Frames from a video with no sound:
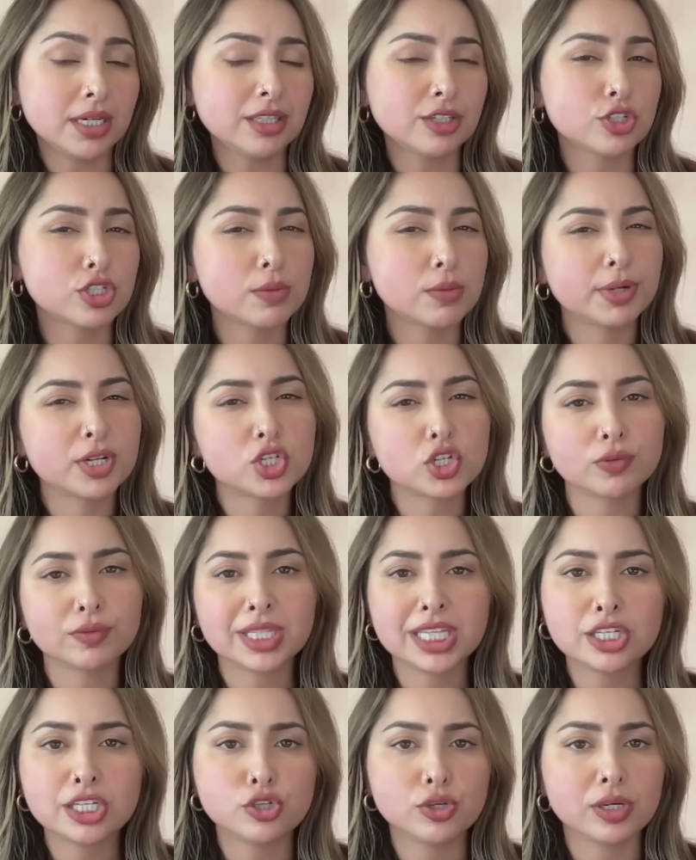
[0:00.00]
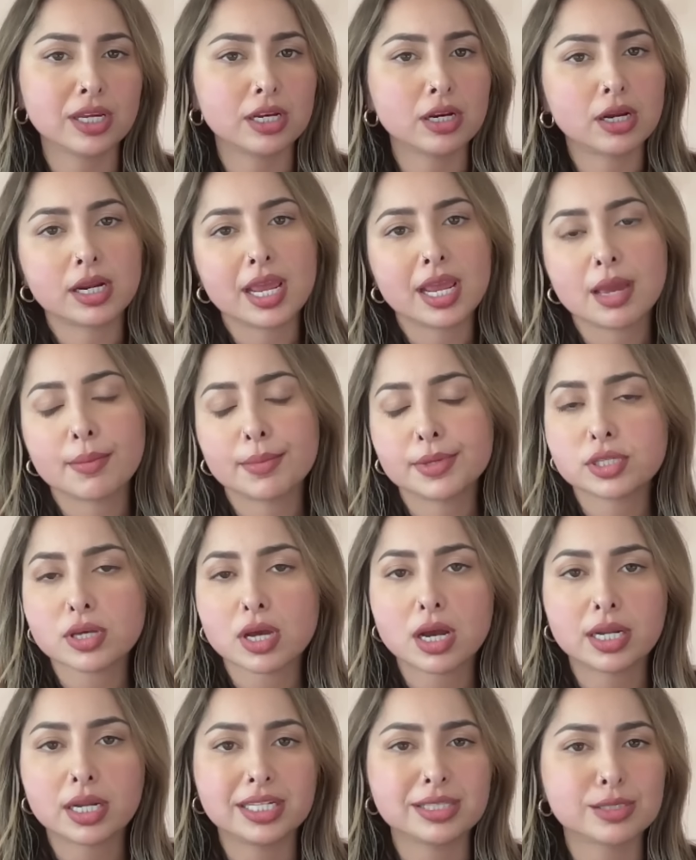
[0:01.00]
There's a bunch of links you get on
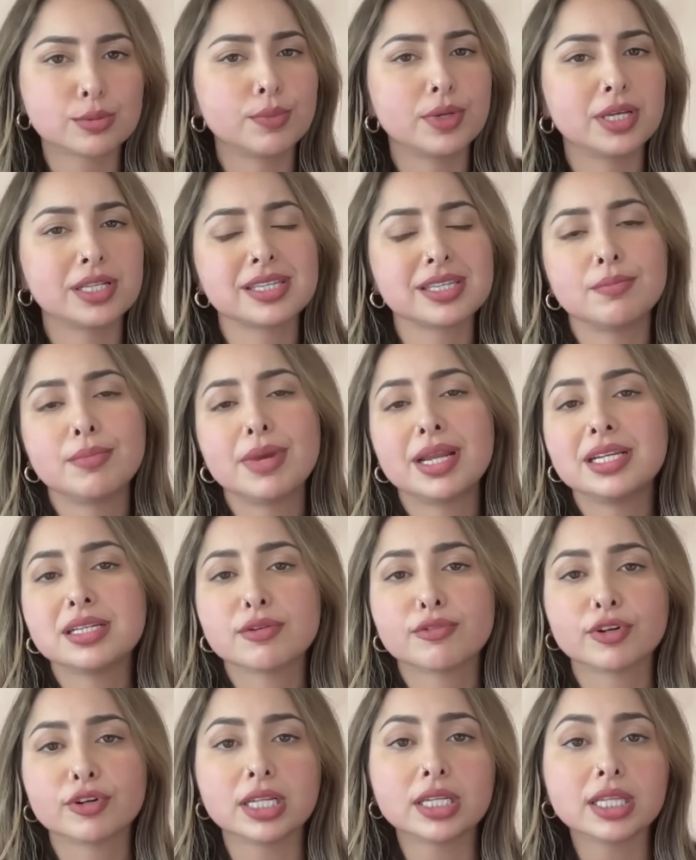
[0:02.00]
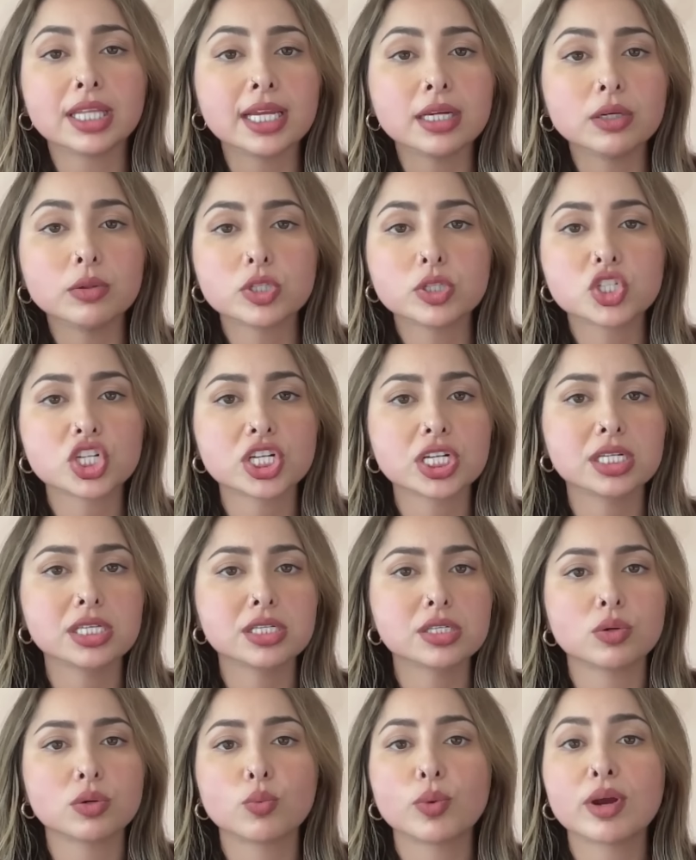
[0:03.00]
Amazon. It's it's in many different languages
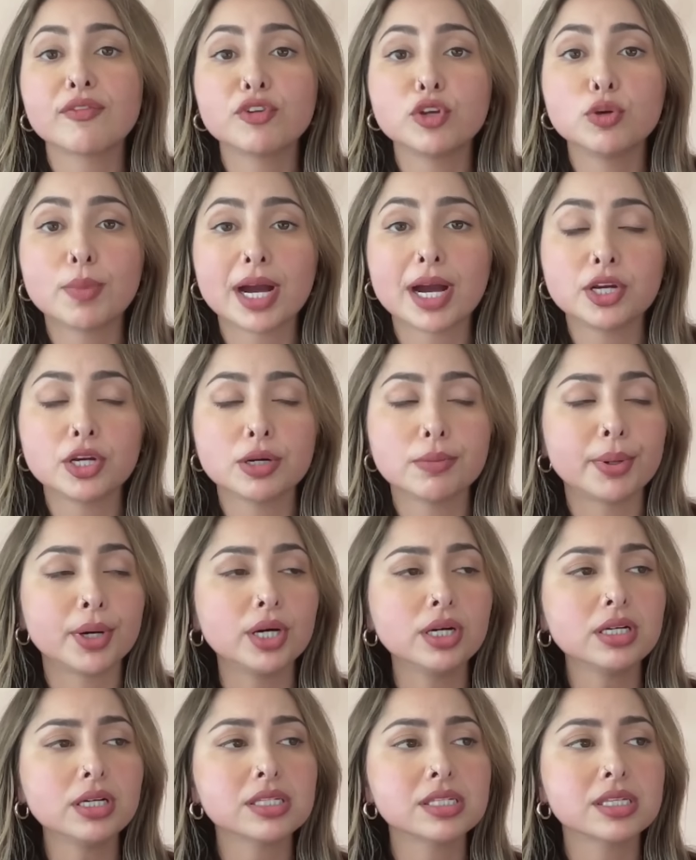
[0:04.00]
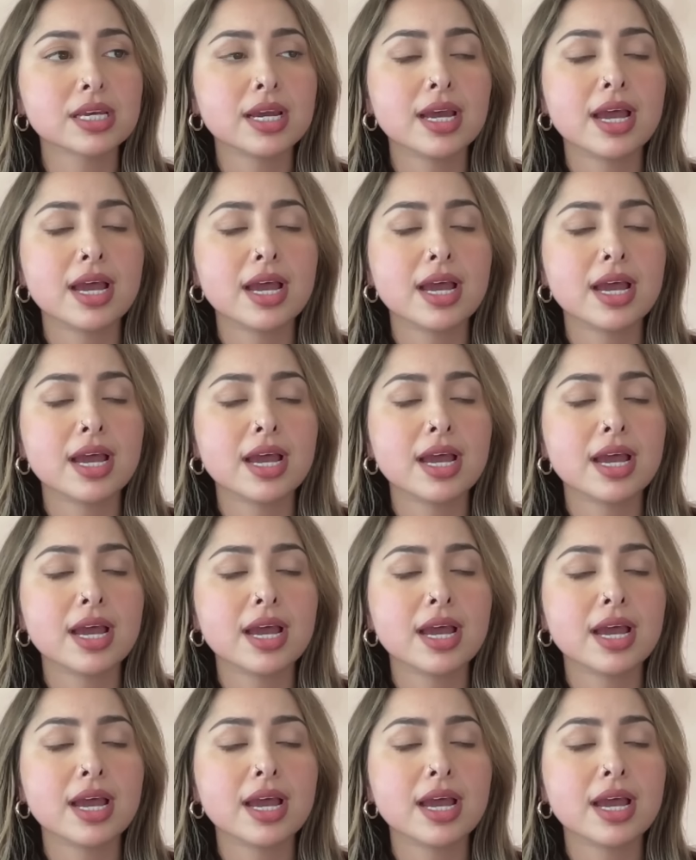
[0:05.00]
or wherever you buy your books.